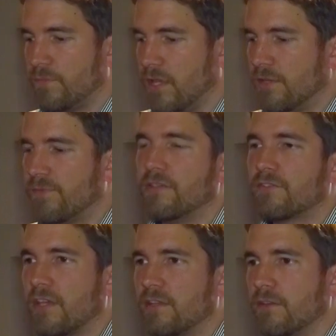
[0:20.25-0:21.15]
an
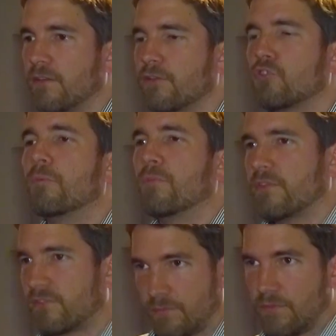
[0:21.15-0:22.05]
events and a
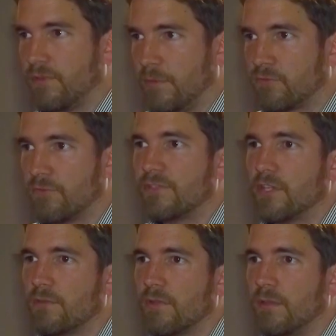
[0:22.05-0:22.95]
corporate sort of
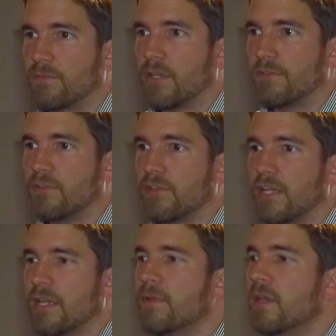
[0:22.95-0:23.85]
video kind of dude
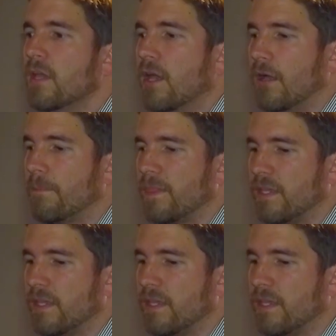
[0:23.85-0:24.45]
I am,